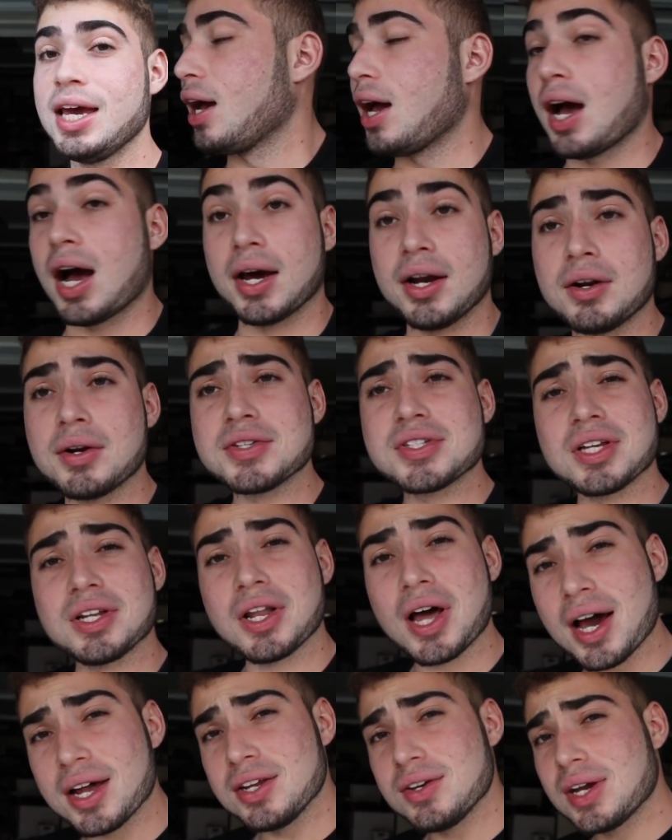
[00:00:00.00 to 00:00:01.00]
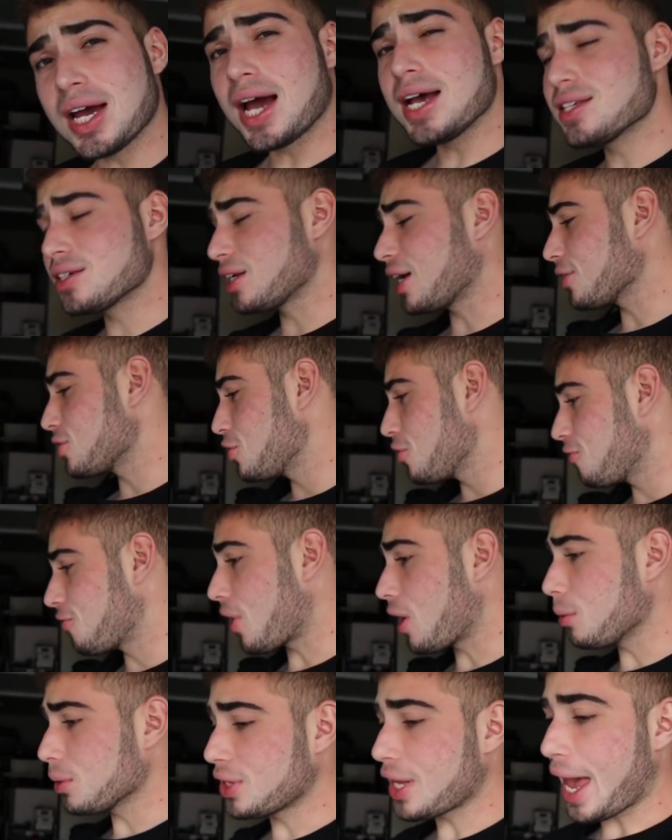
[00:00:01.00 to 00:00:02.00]
I notice a lot of you guys are not too
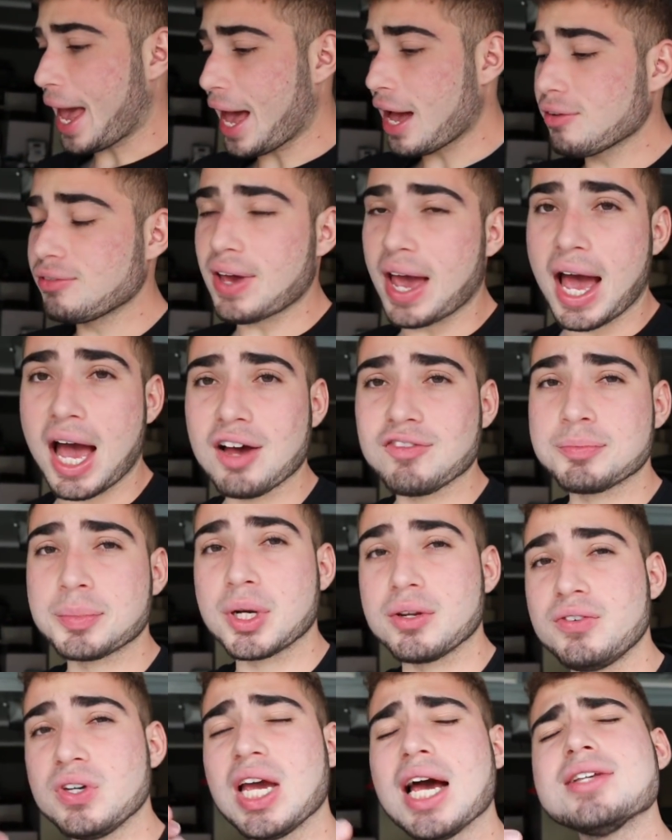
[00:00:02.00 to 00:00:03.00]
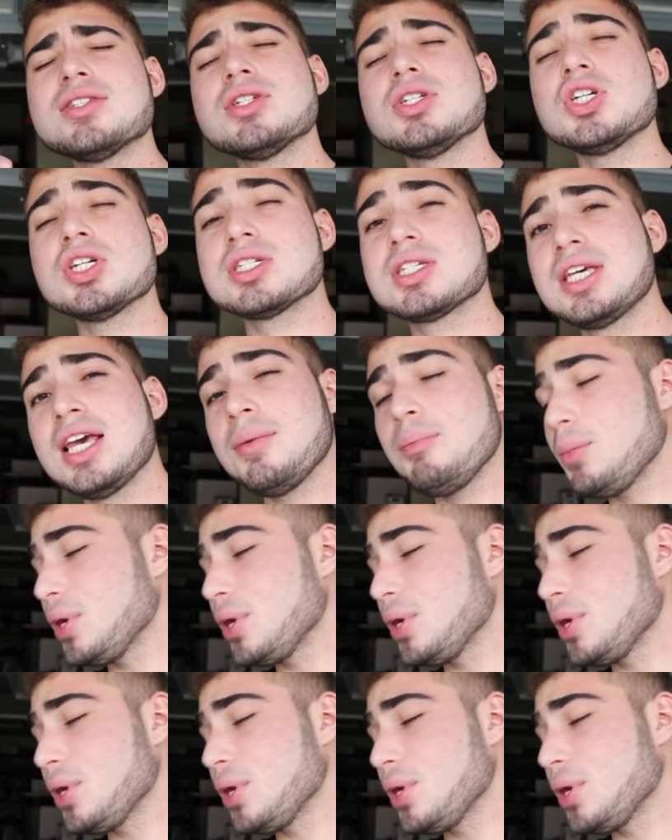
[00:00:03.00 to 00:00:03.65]
fond with the half-half, but if you guys could just give